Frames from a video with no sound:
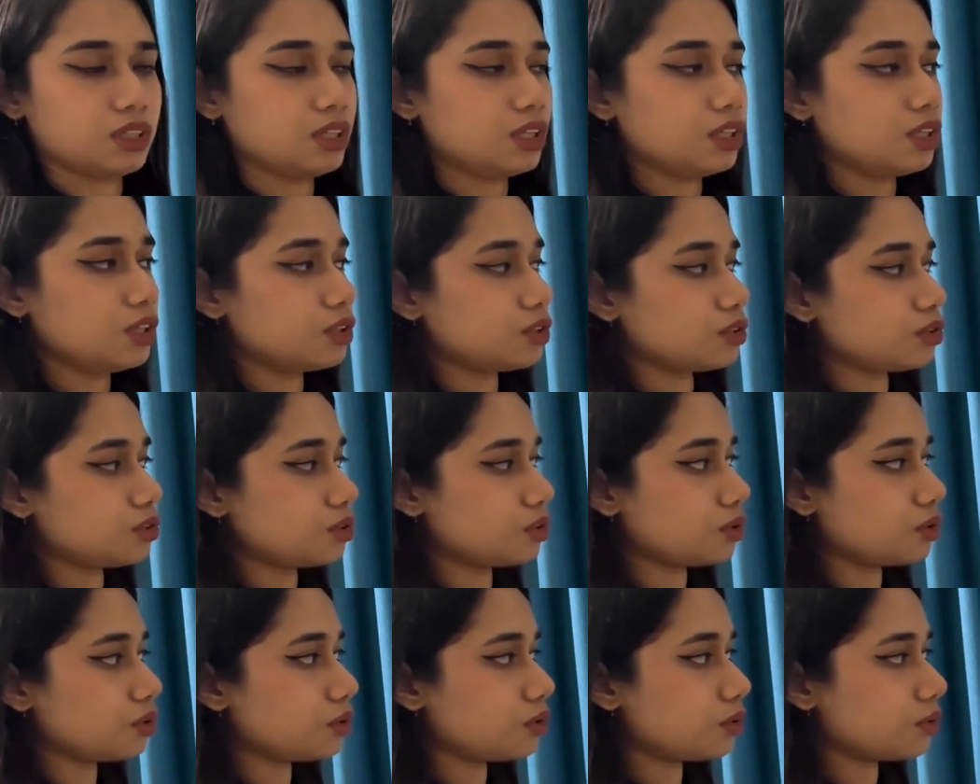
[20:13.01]

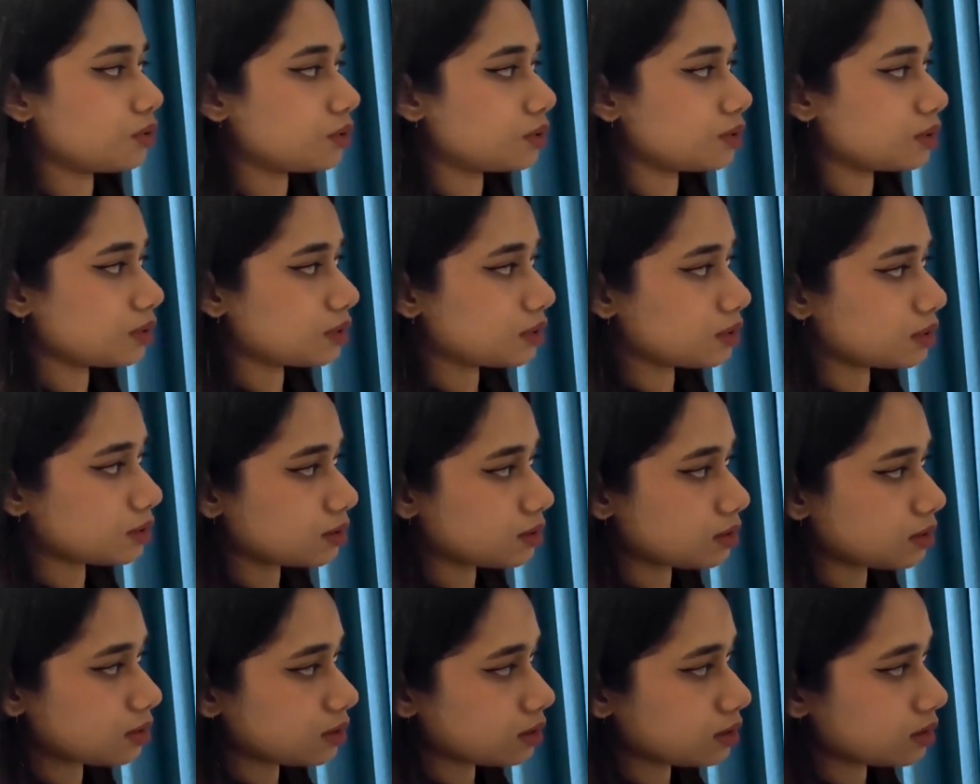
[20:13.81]
So
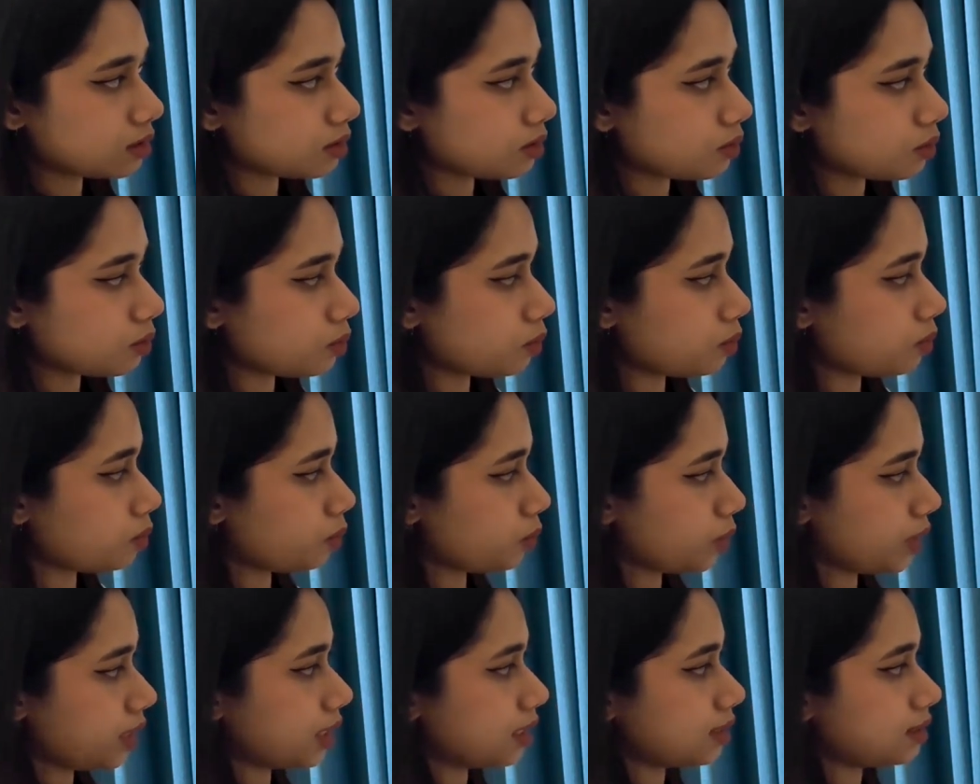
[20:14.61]

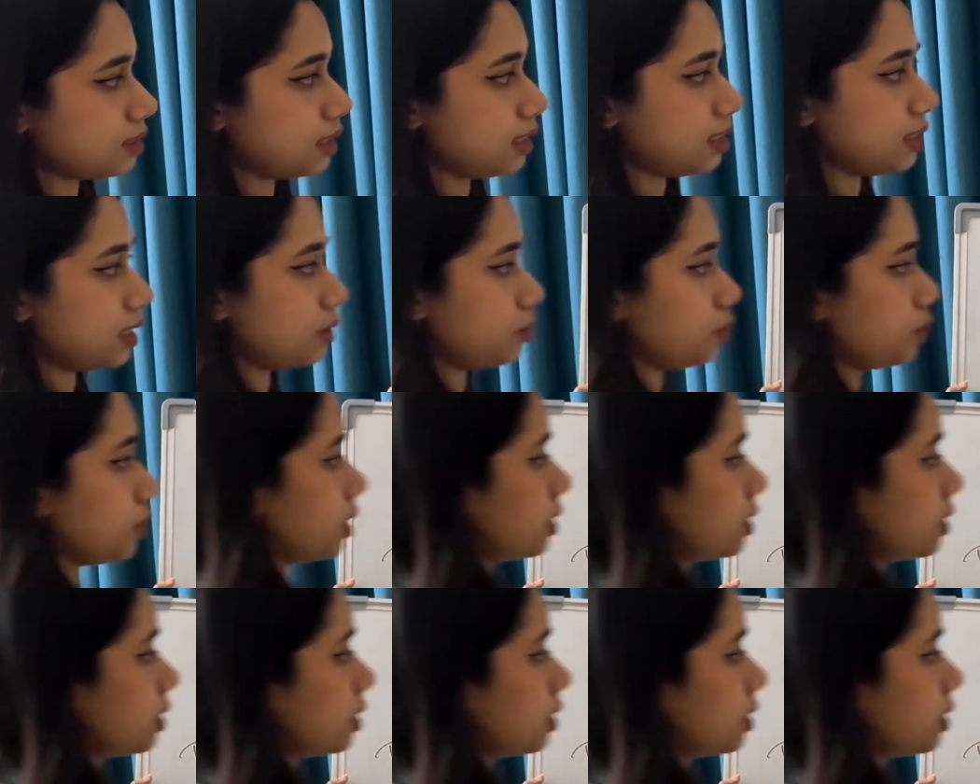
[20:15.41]
we can see that we're